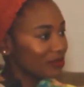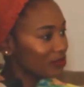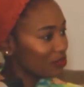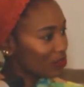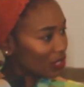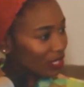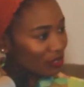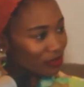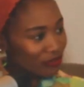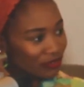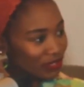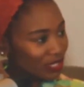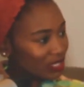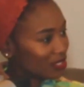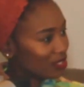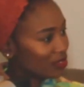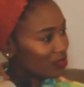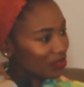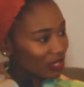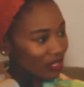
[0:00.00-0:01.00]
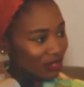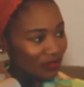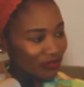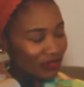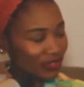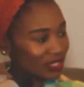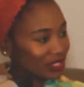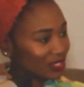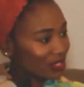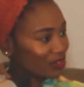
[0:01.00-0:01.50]
Try to fix it, try to
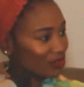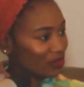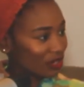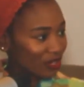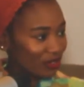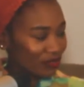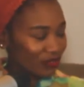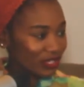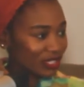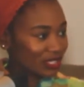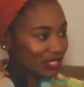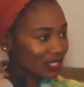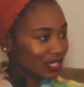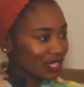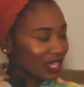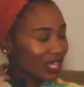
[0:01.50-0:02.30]
fix it, try to fix it.